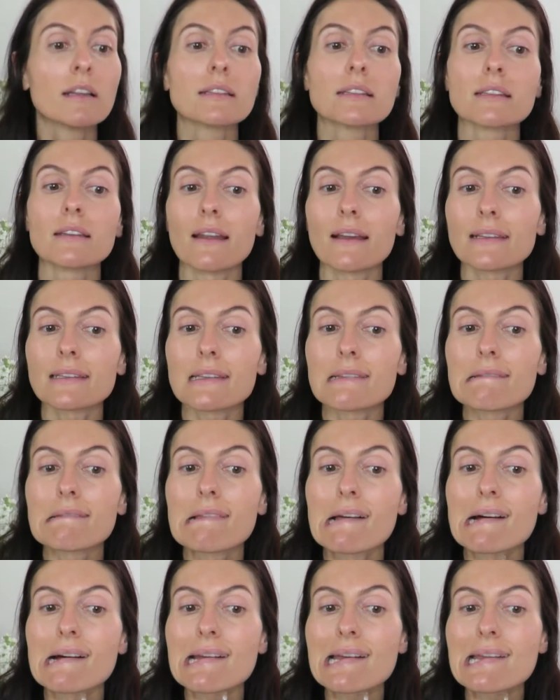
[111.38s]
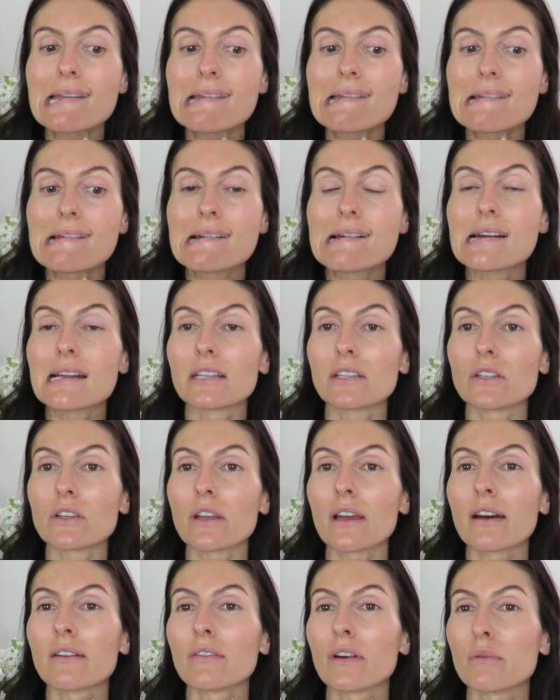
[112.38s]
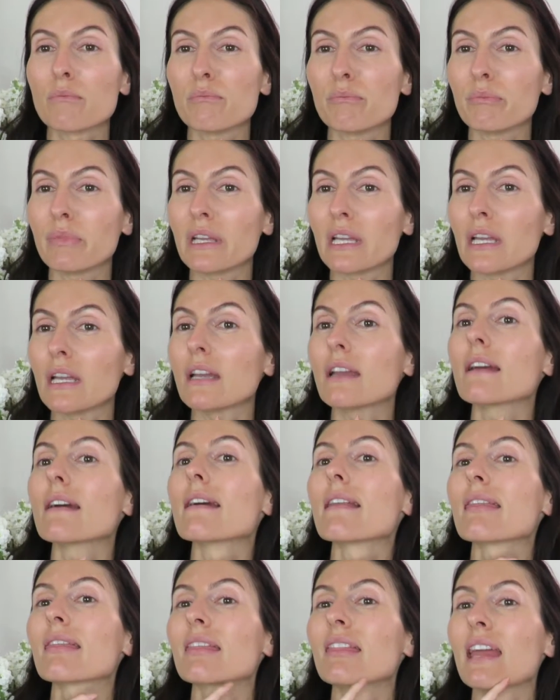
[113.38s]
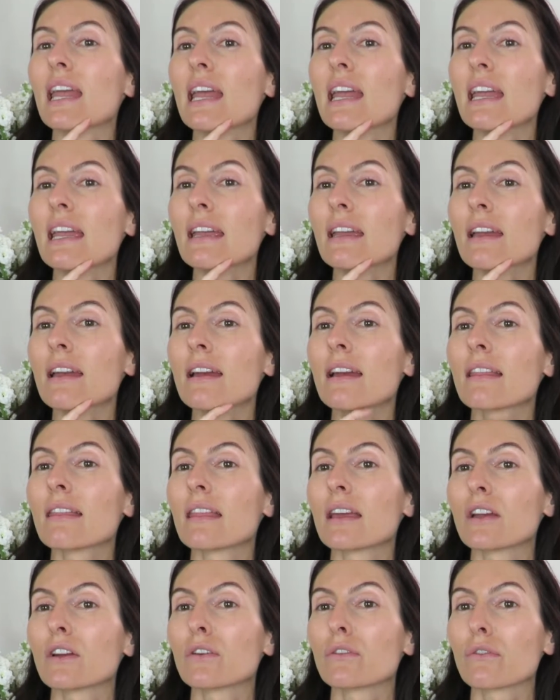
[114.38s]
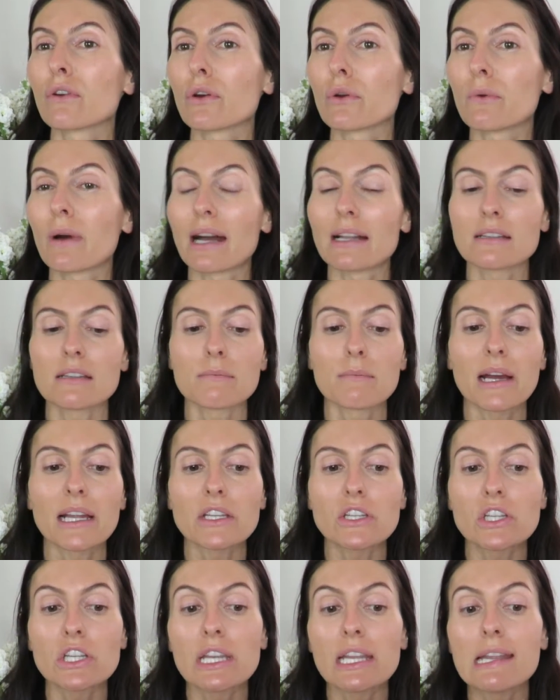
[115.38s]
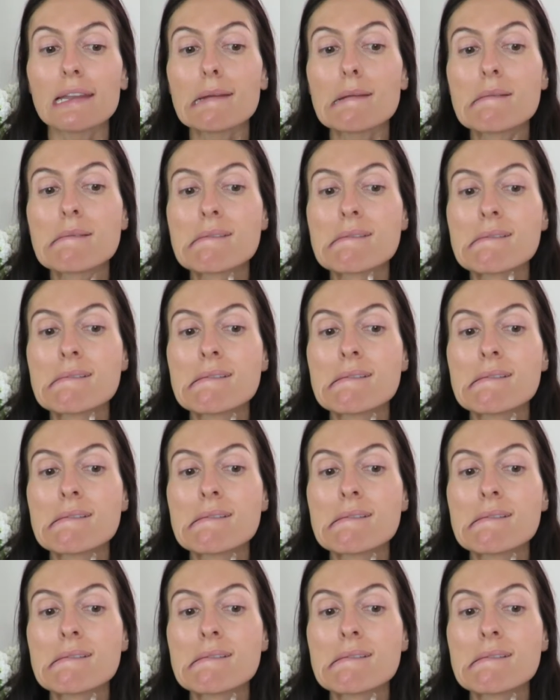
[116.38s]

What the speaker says: It's nice and light. I do have a big thing that grew under my chin